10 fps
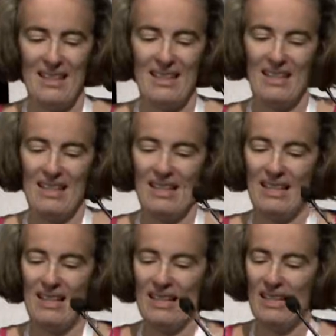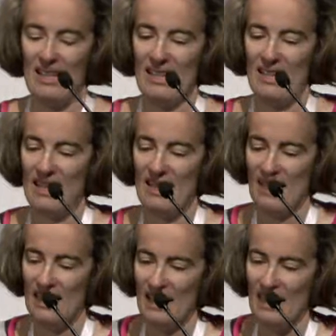
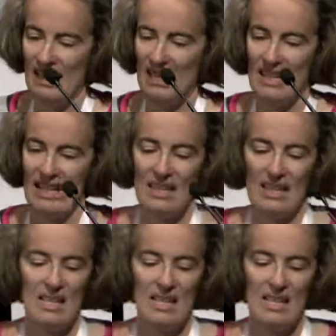Nothing is said.